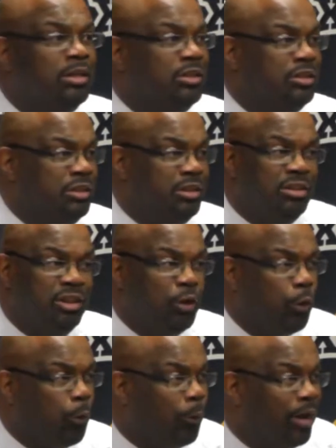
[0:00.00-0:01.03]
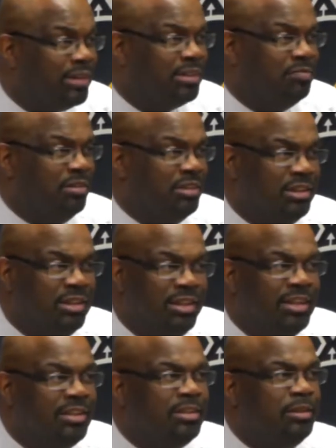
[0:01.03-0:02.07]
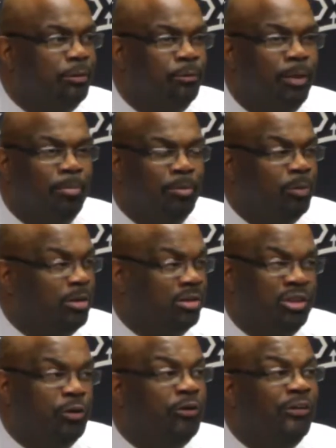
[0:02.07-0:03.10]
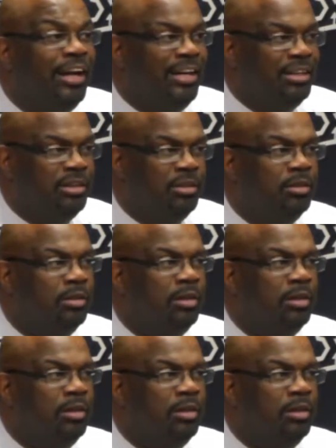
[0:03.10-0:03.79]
she's aggressive and she gets to the rim and she creates.